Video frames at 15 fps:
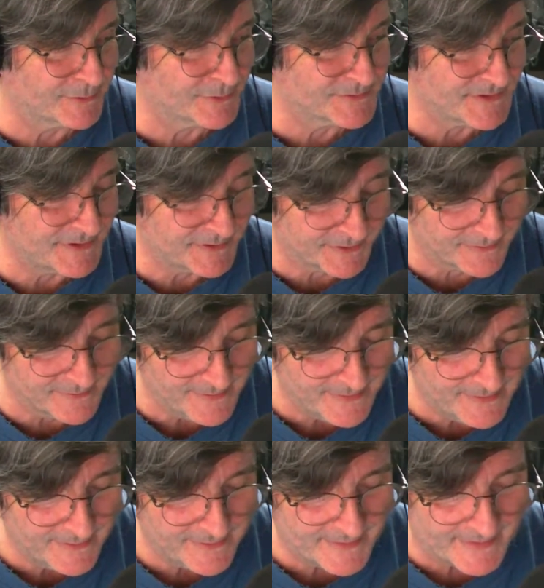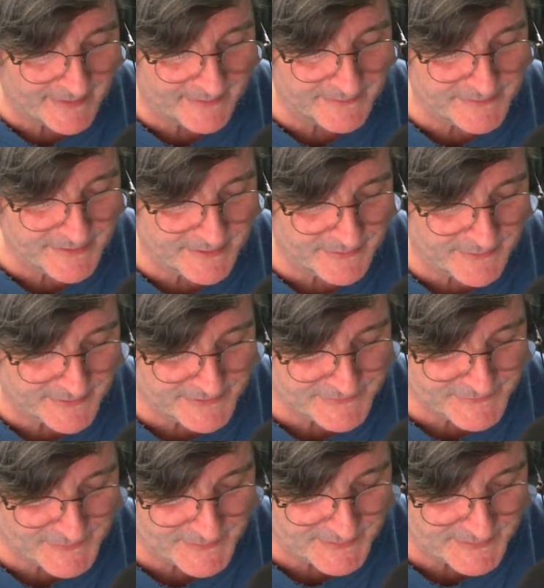Good to hear you. And thanks for